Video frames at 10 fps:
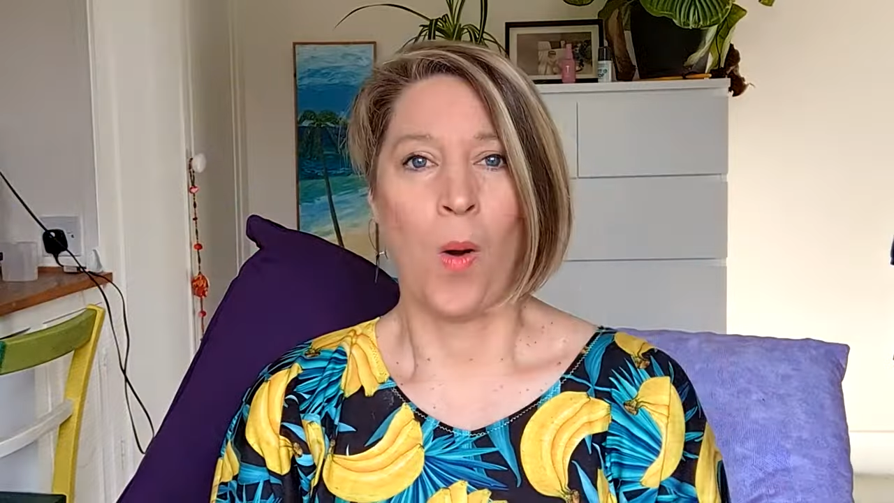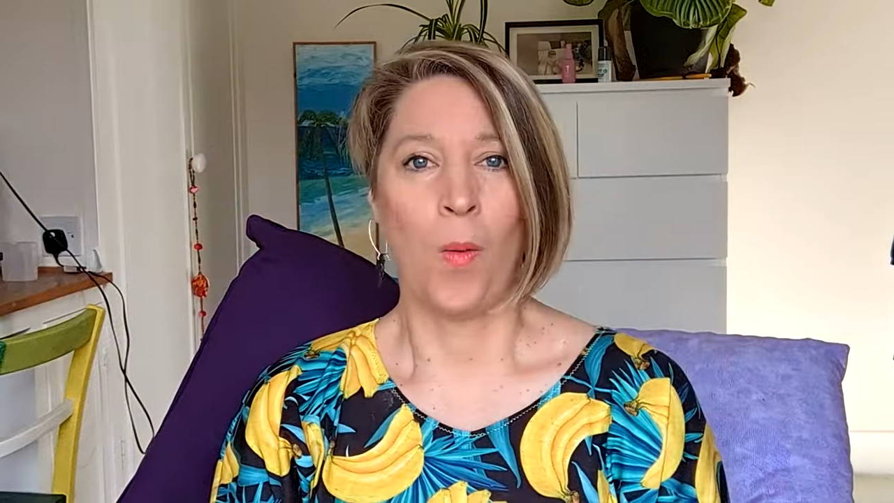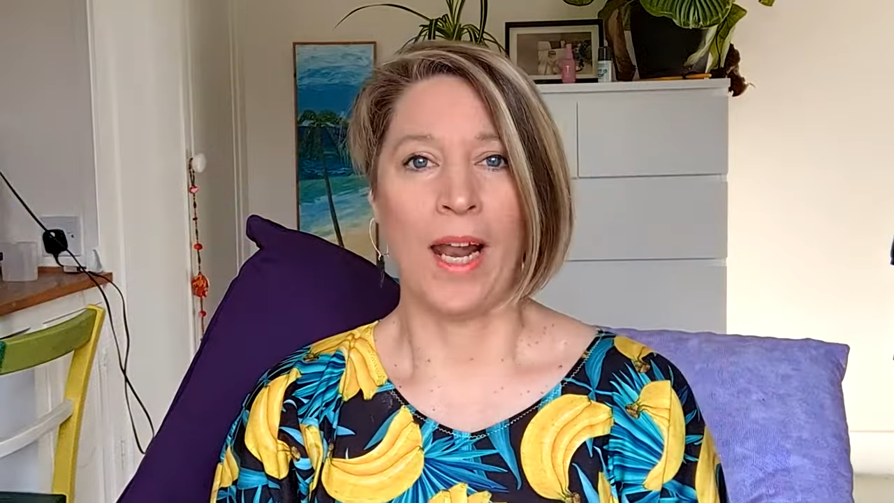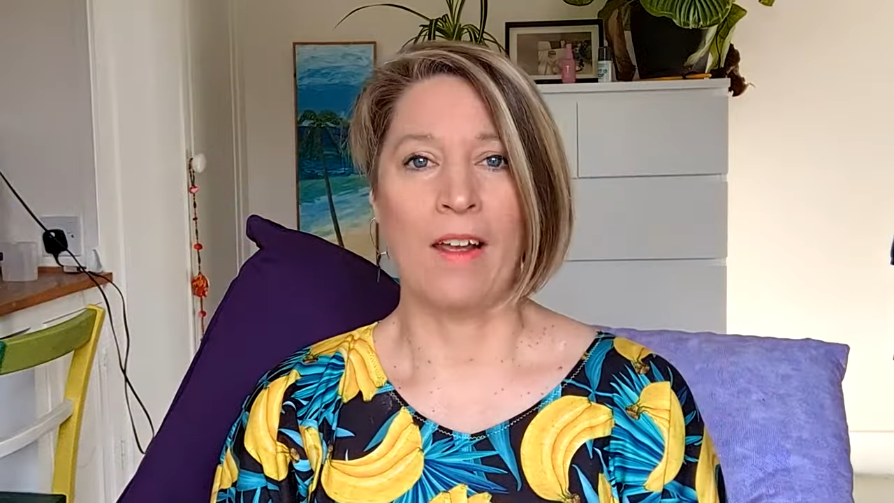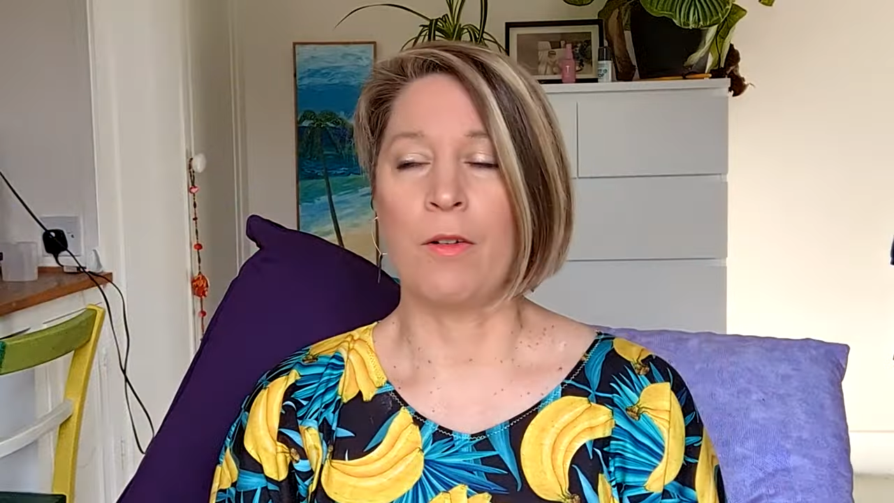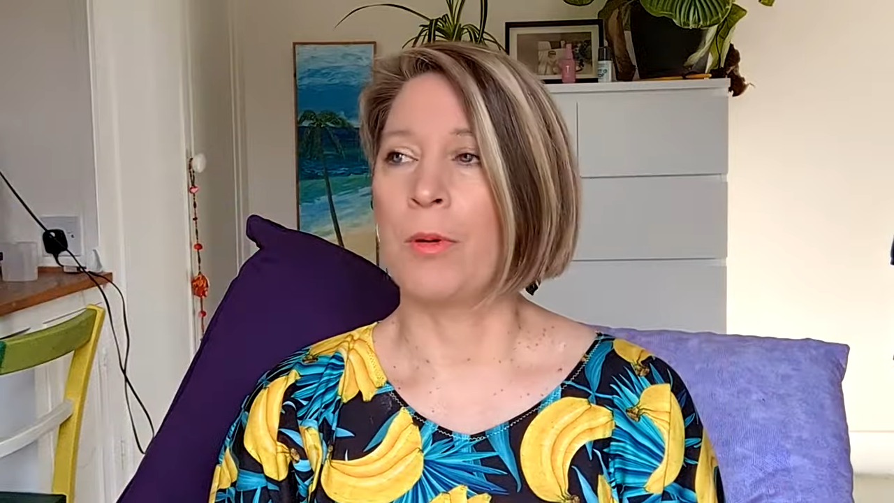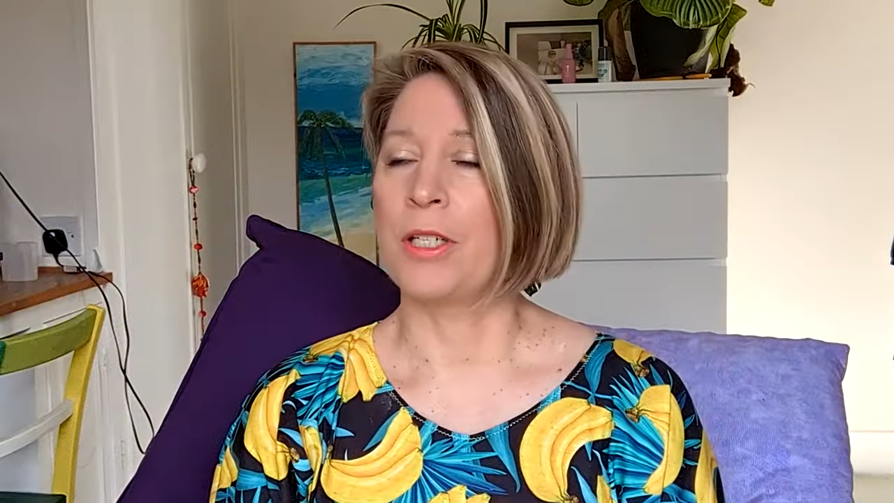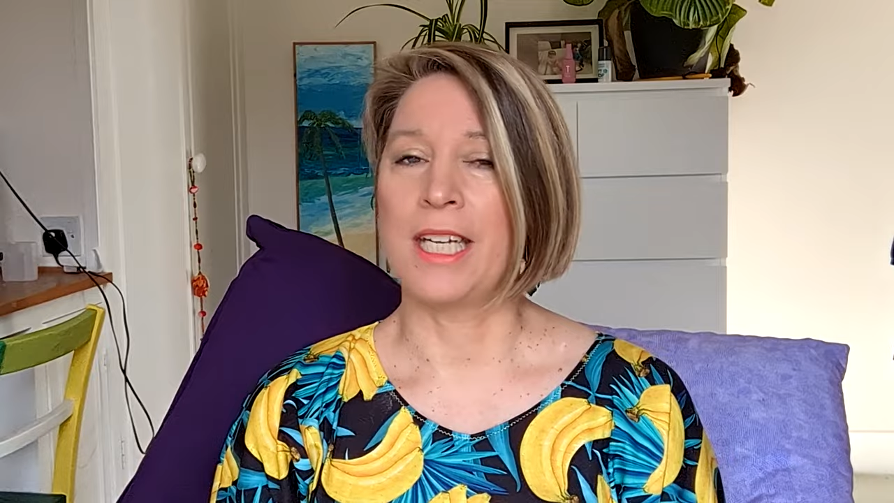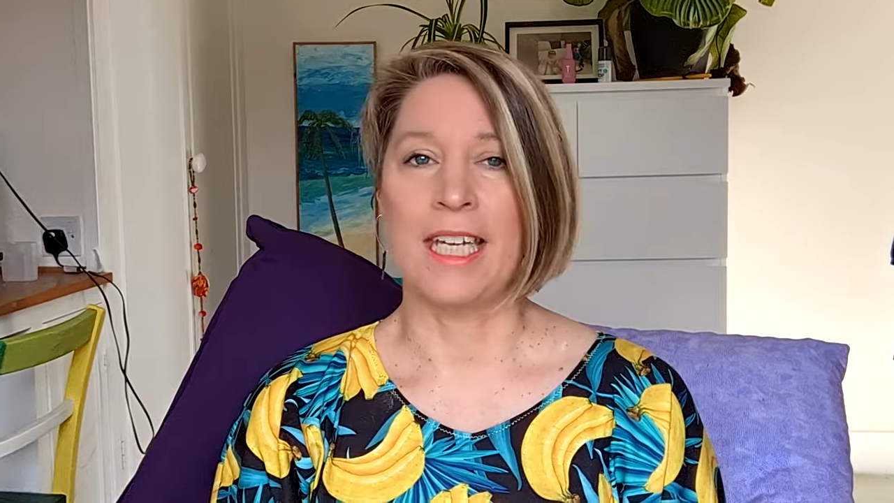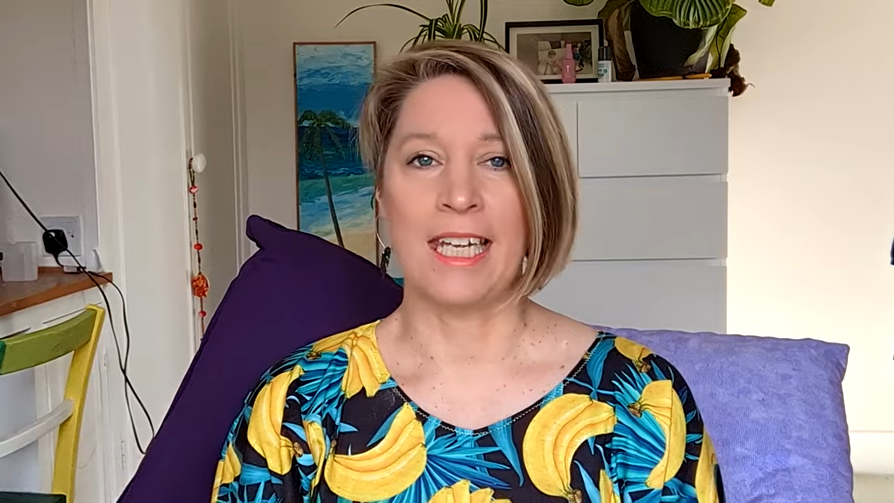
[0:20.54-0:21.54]
Well
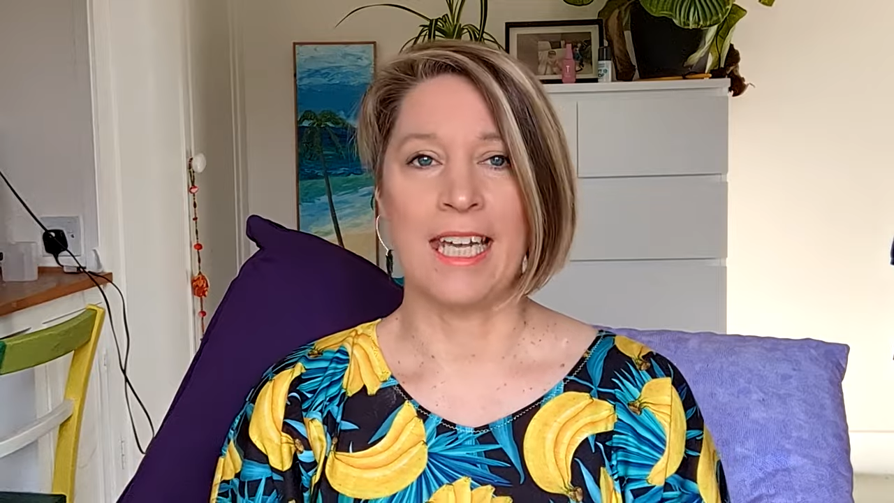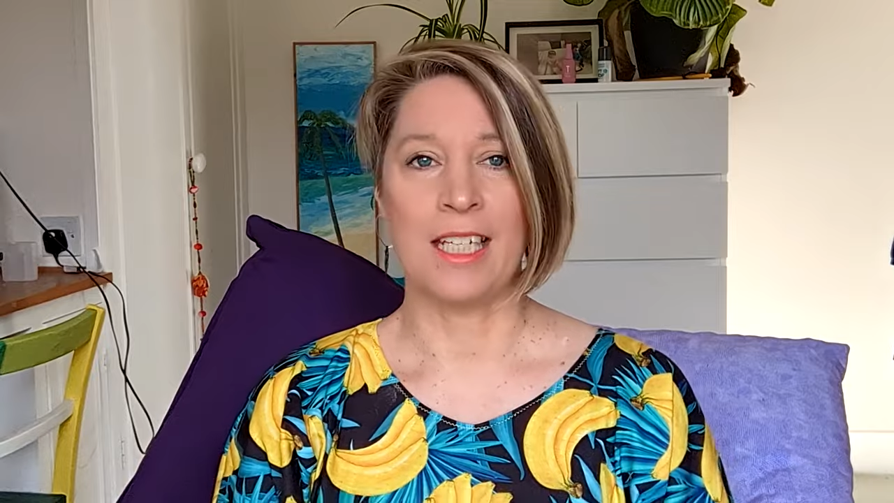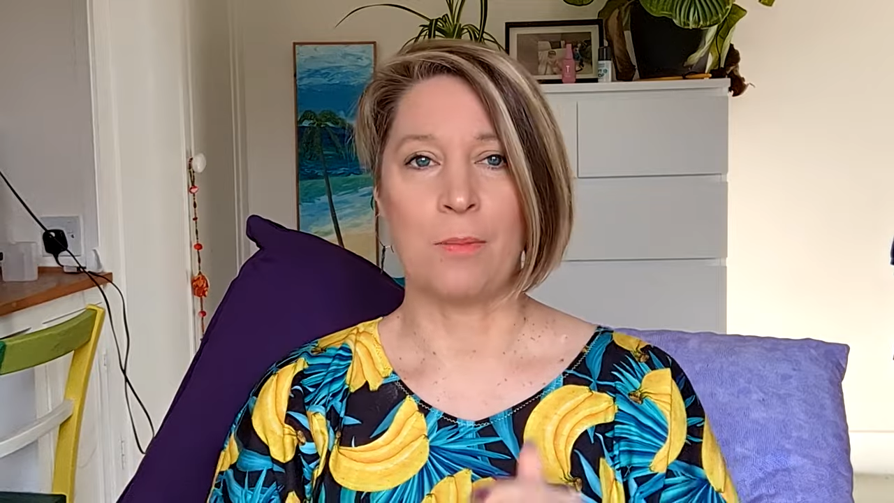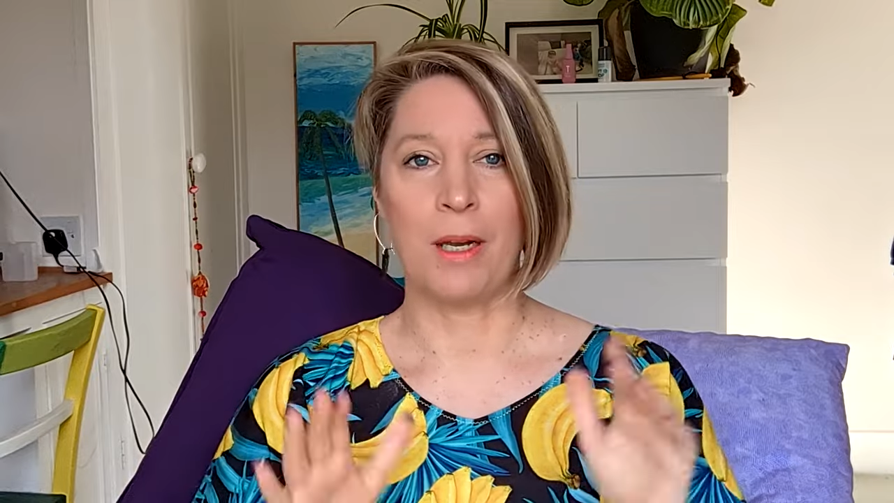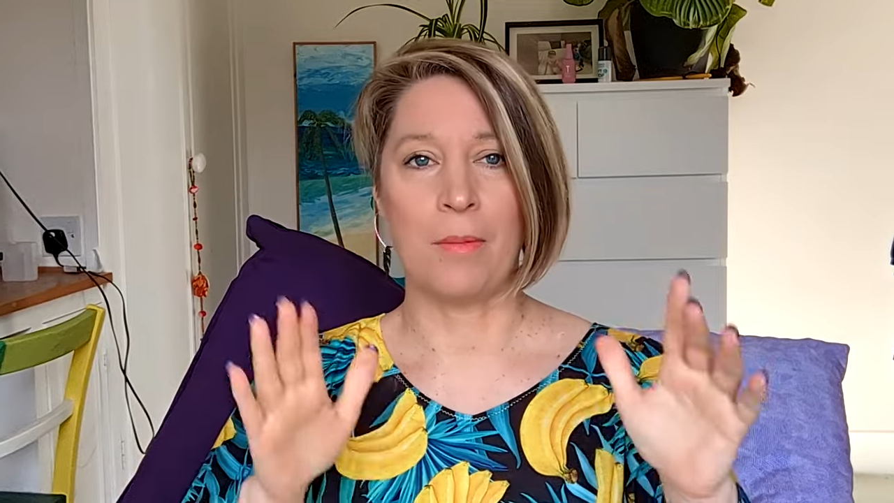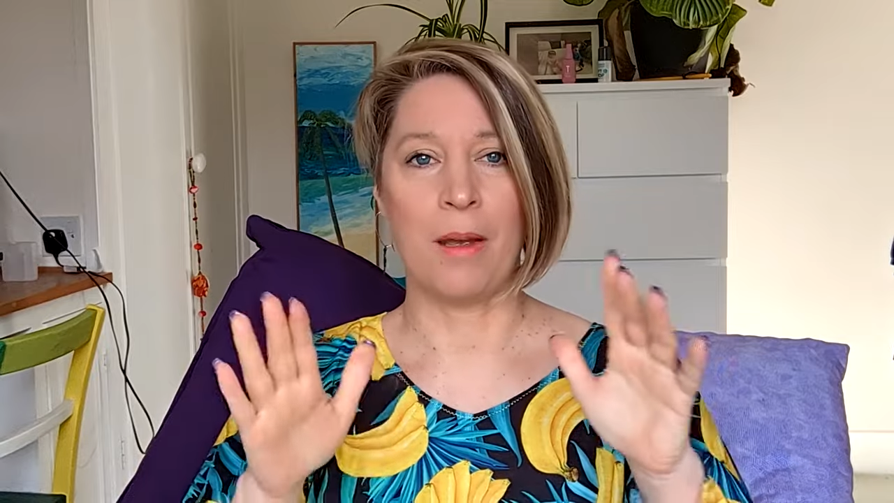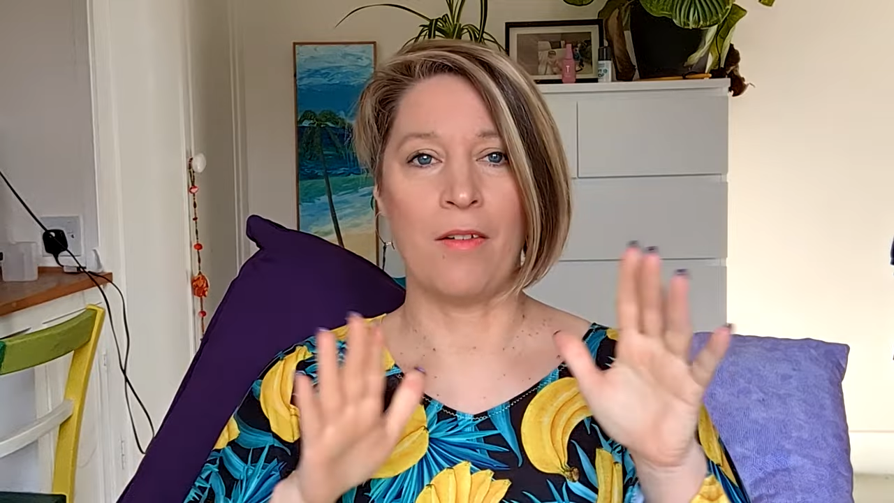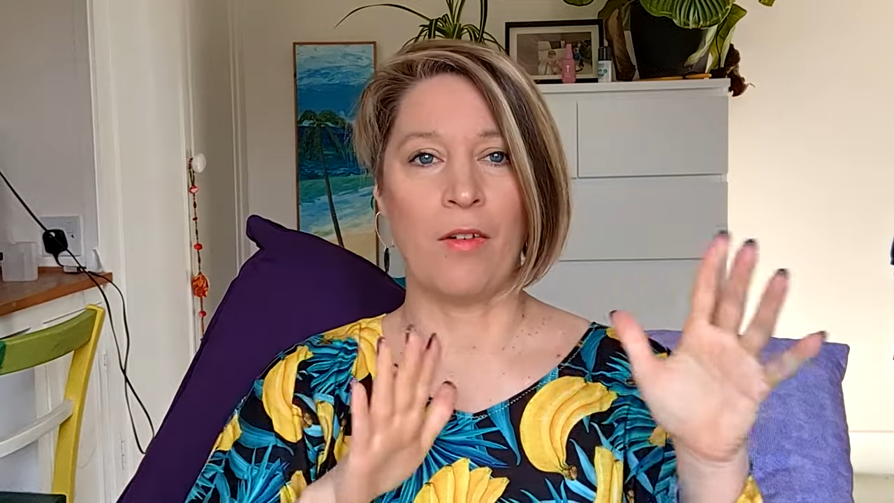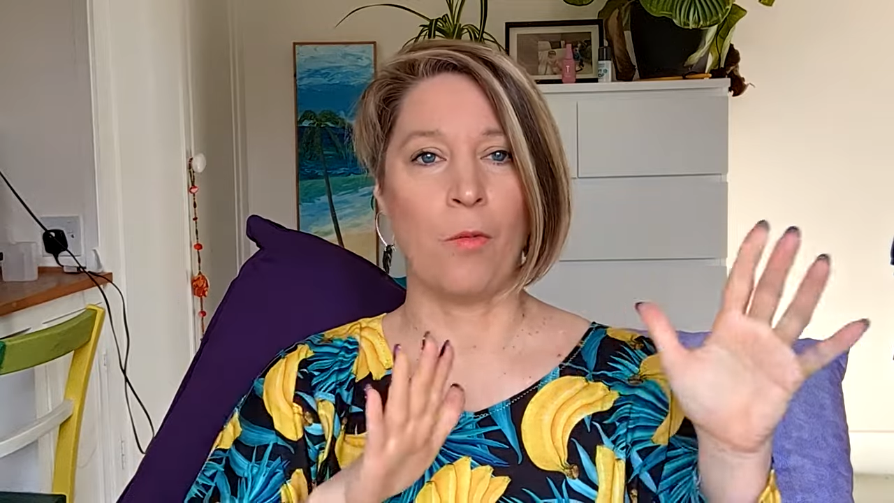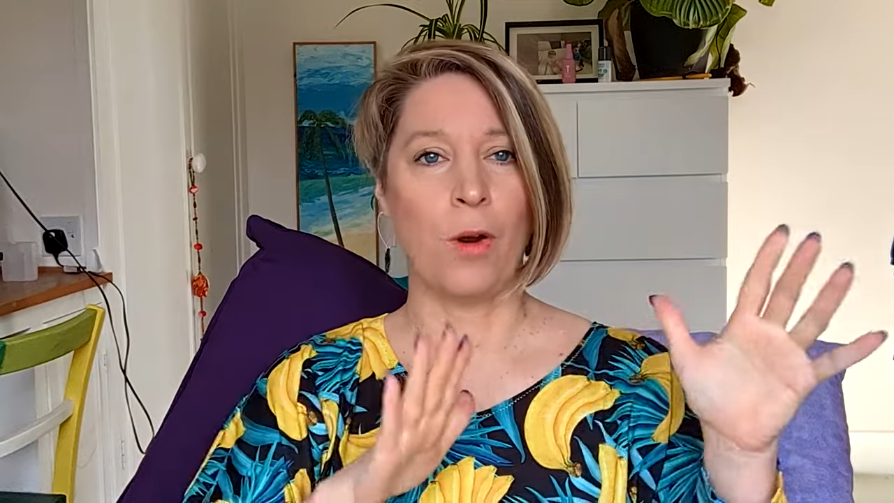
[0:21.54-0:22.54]
everybody, it's been a bit
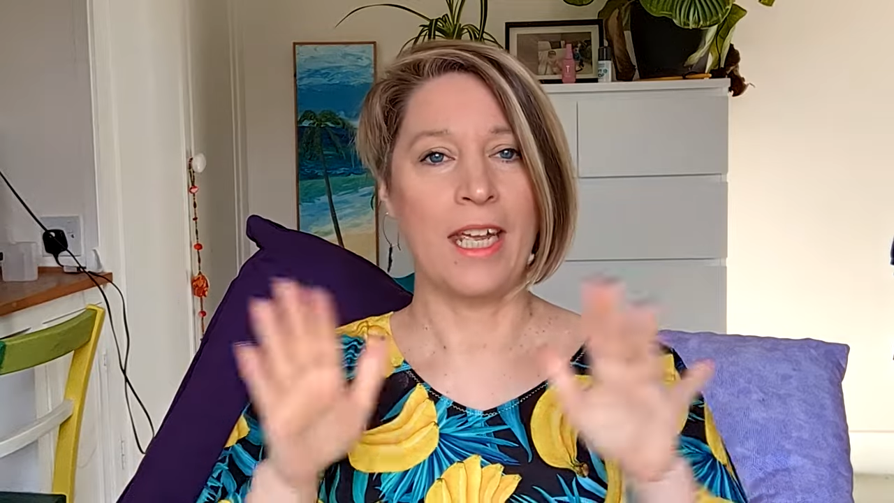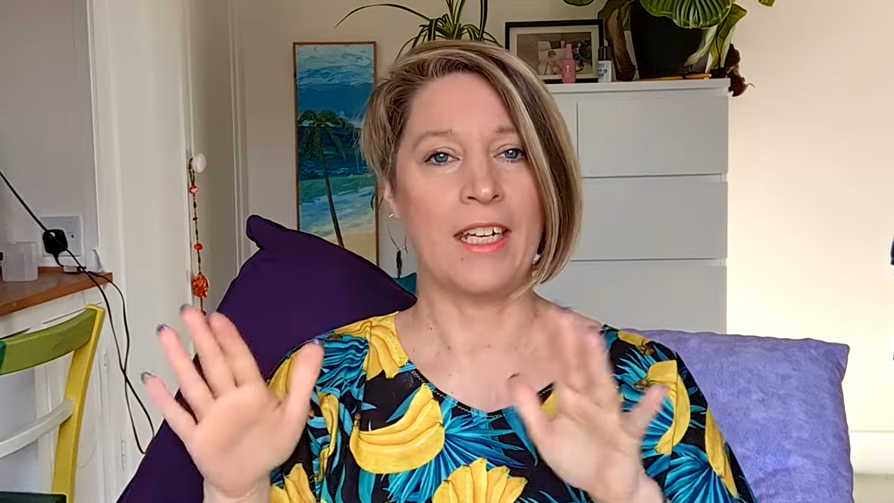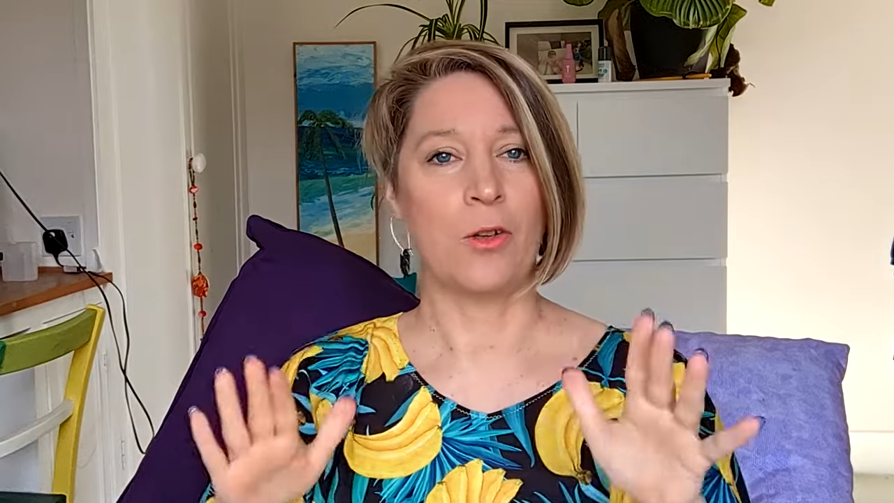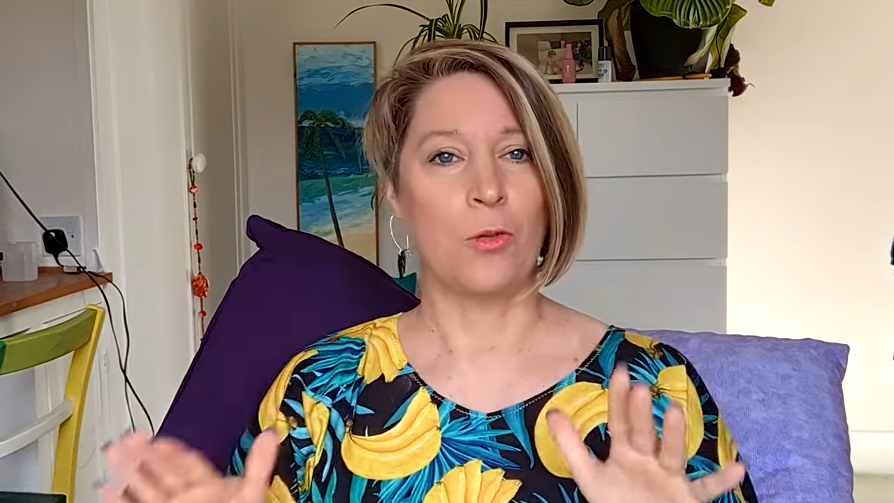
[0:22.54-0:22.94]
of a weird